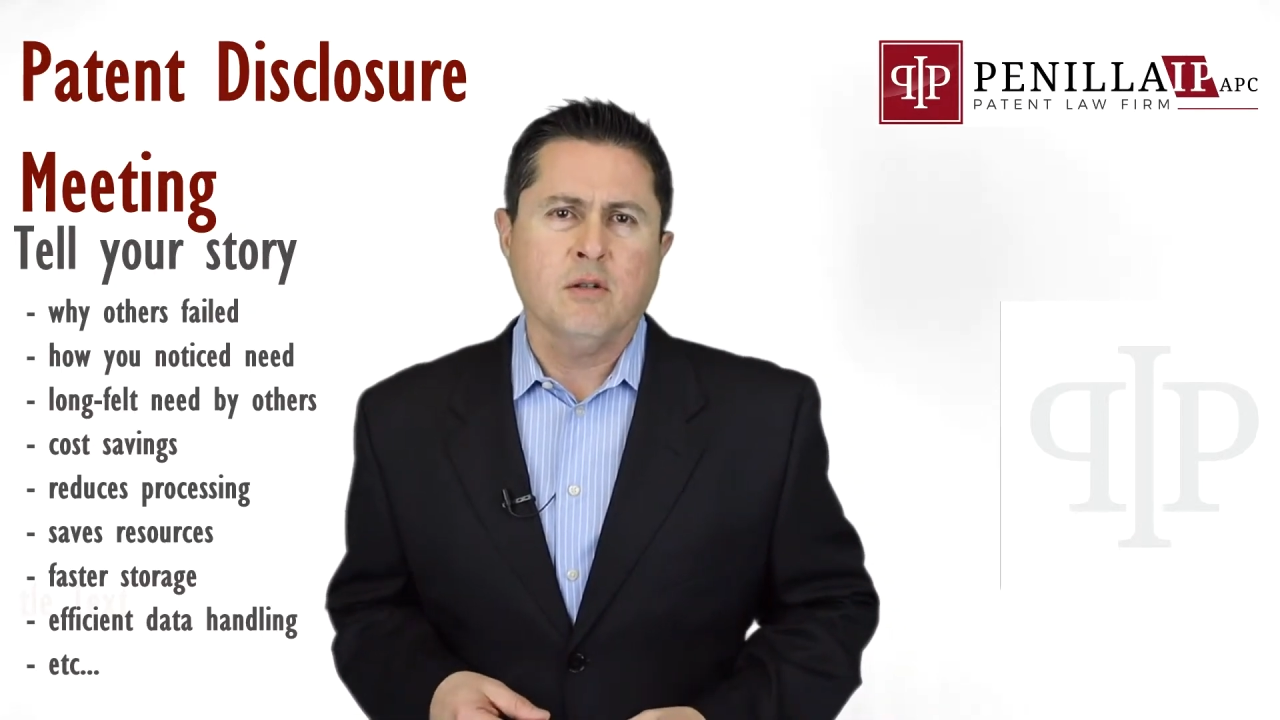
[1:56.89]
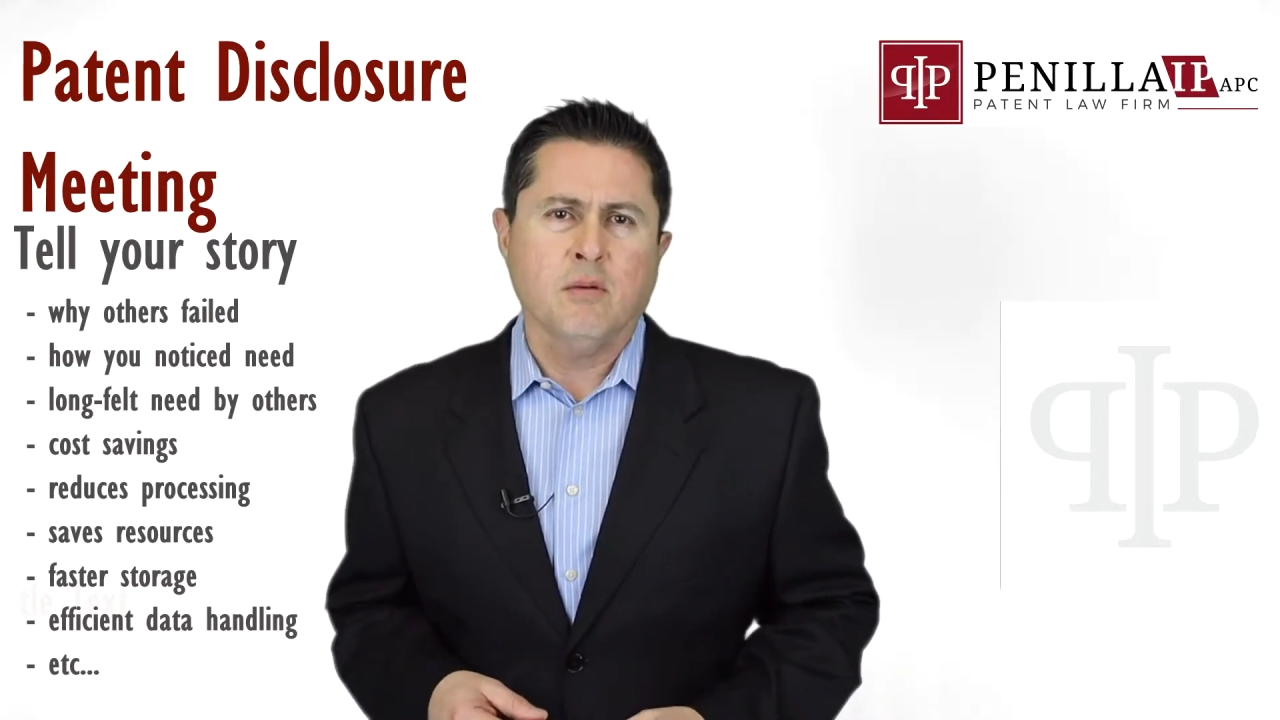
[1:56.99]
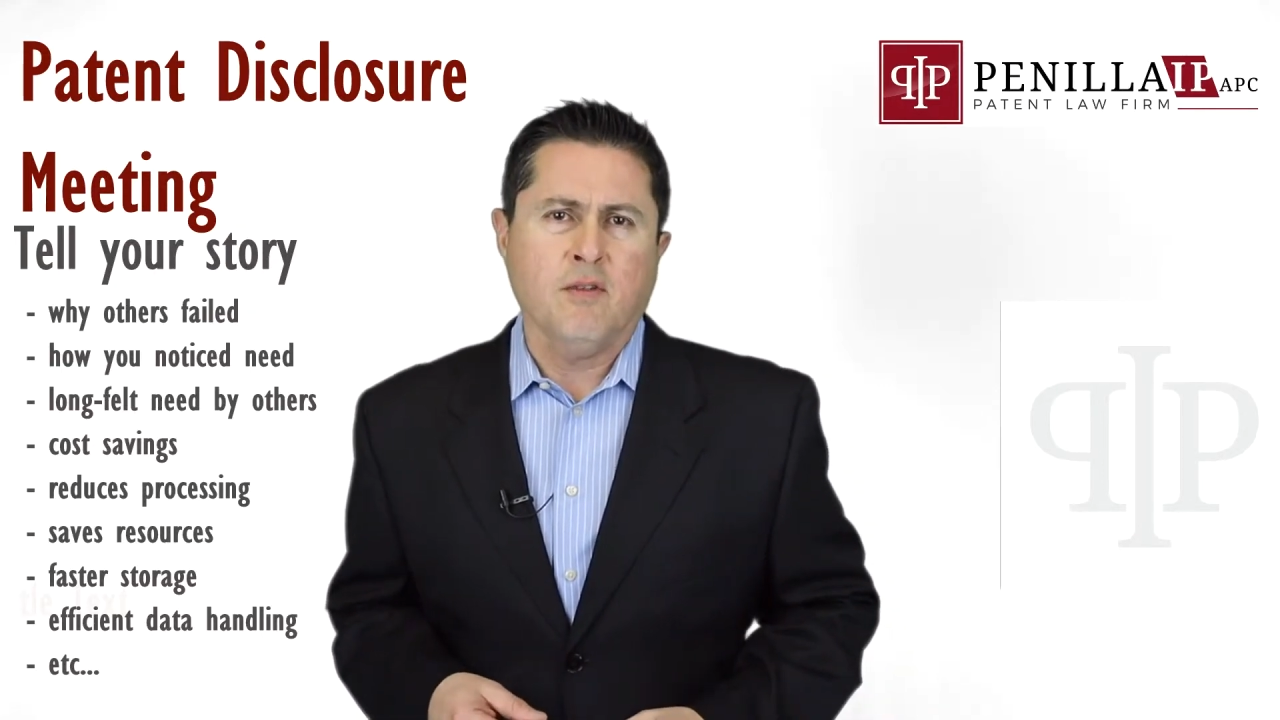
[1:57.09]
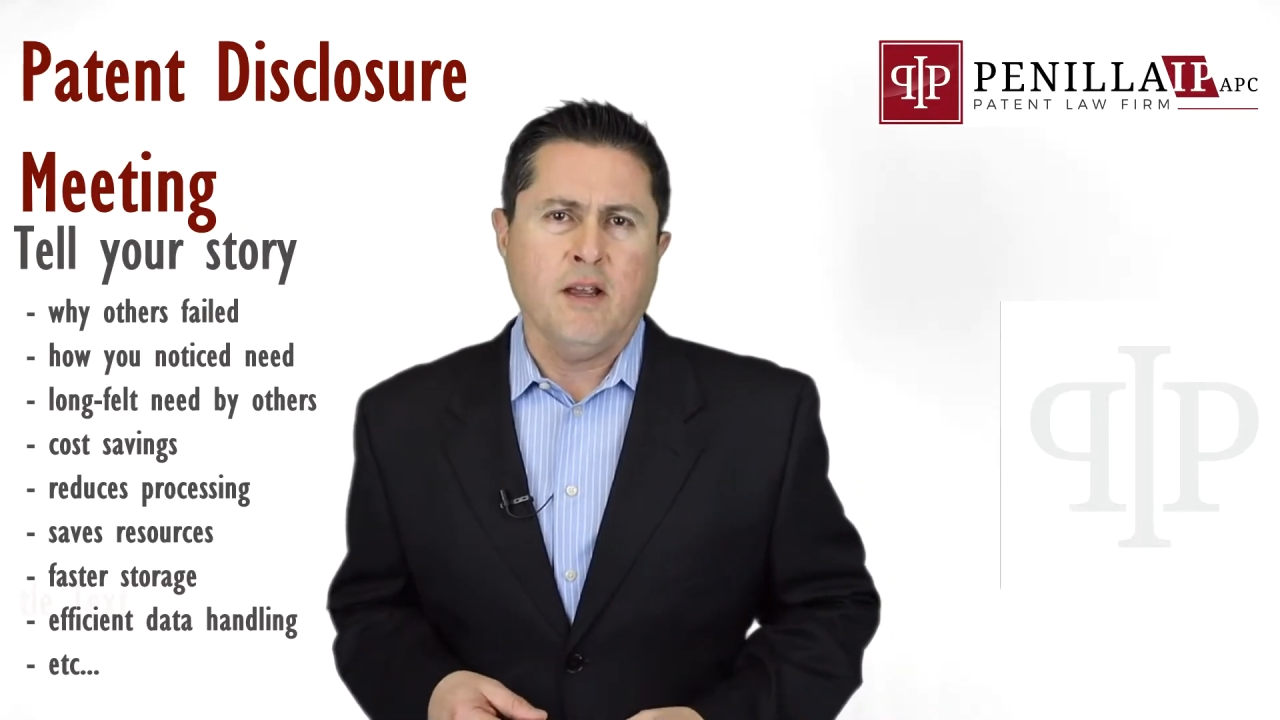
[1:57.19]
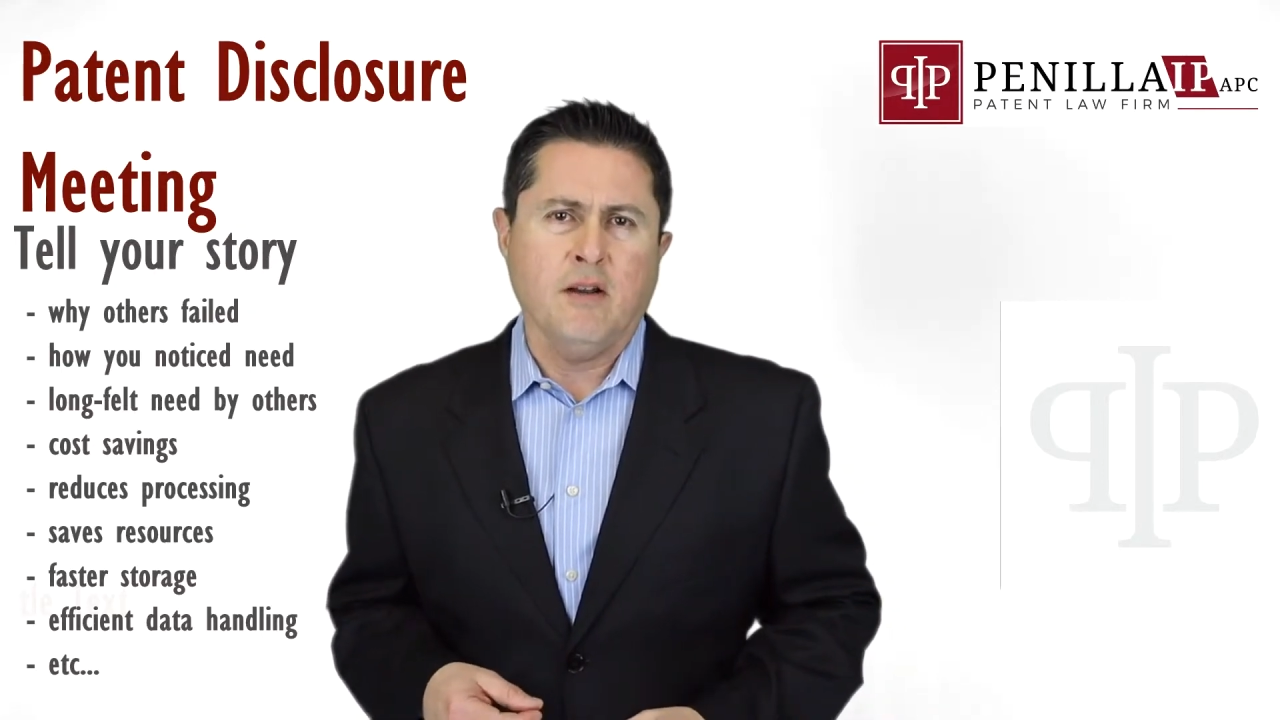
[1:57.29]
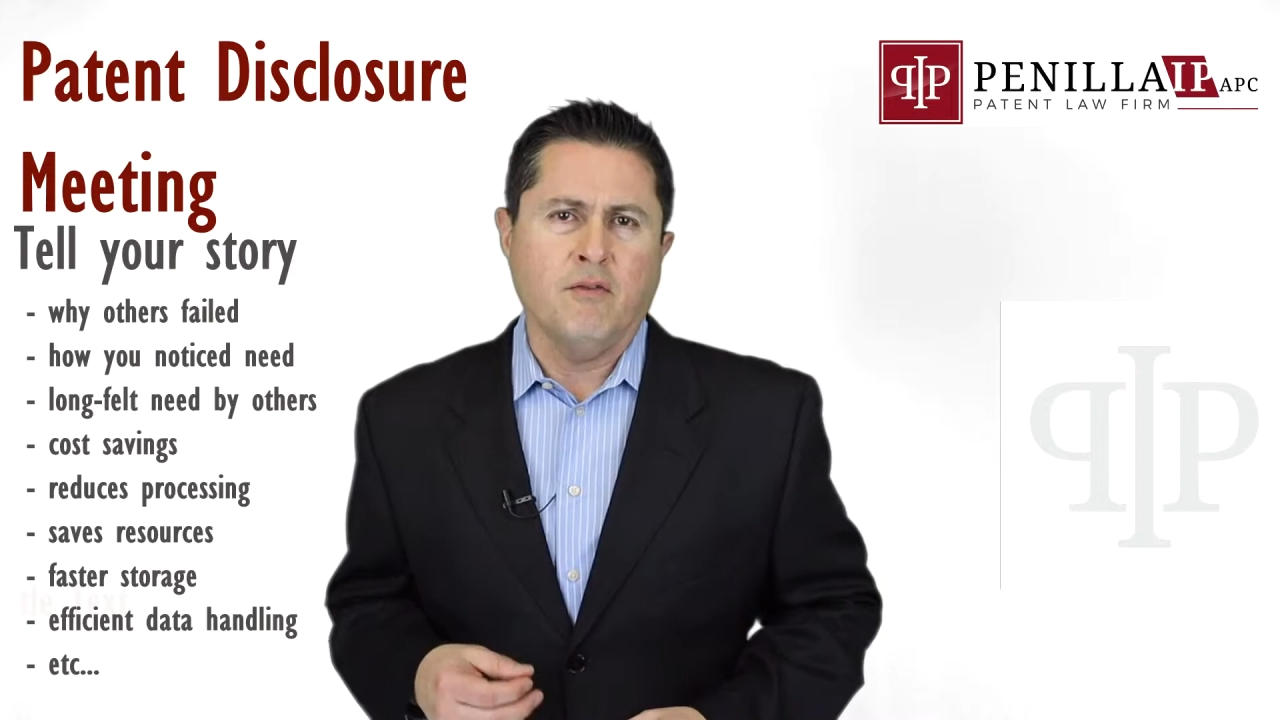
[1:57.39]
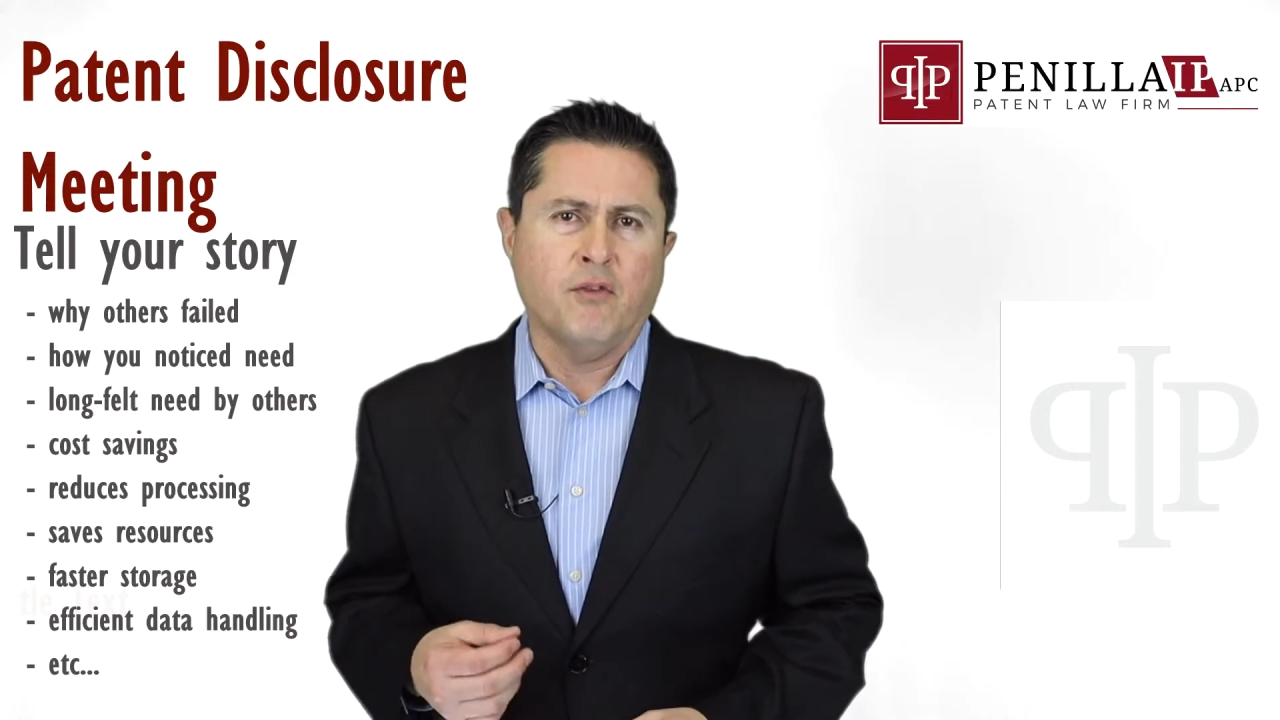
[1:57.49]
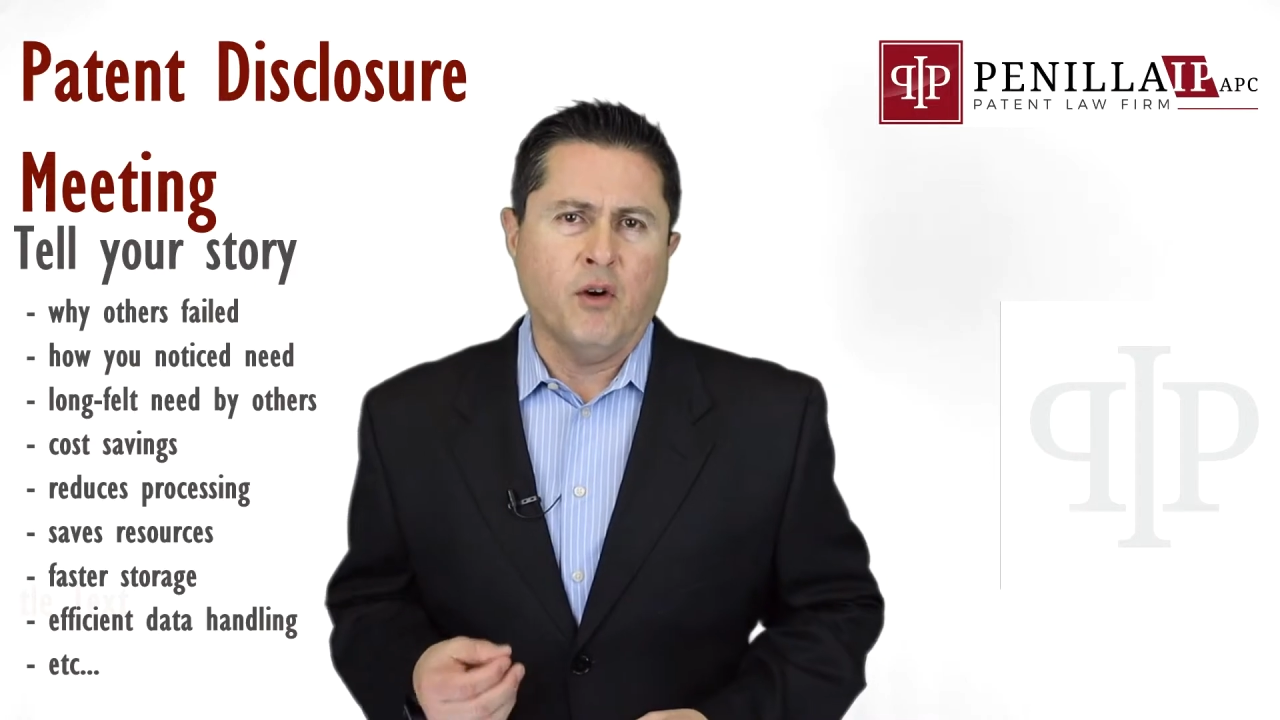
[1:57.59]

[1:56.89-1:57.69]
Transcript: to provide a